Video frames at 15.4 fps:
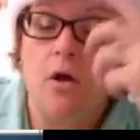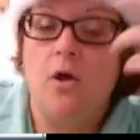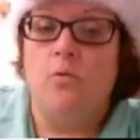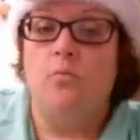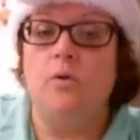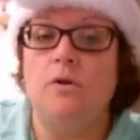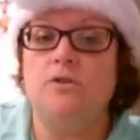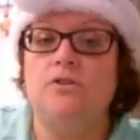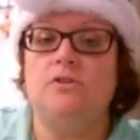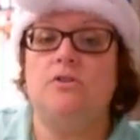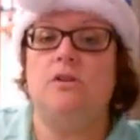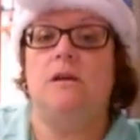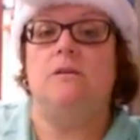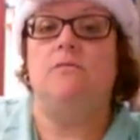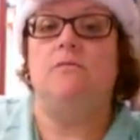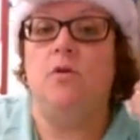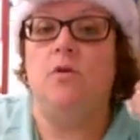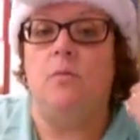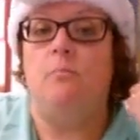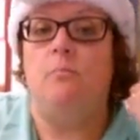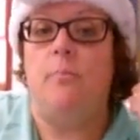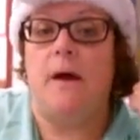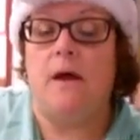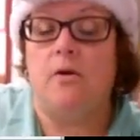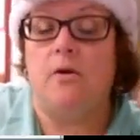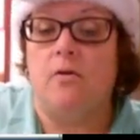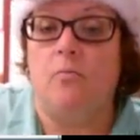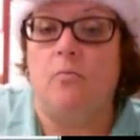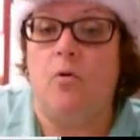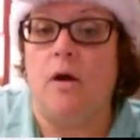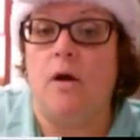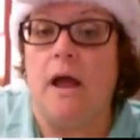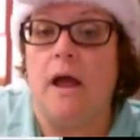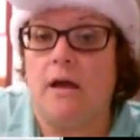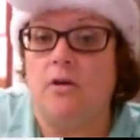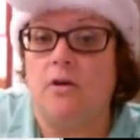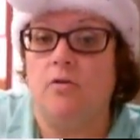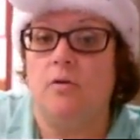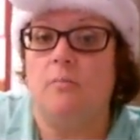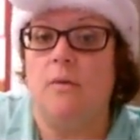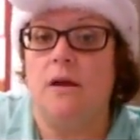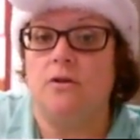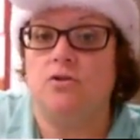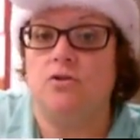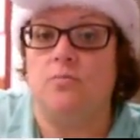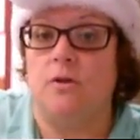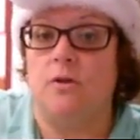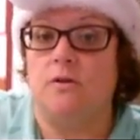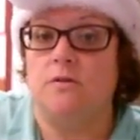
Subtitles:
Which is going to give you a better, more accurate measurement?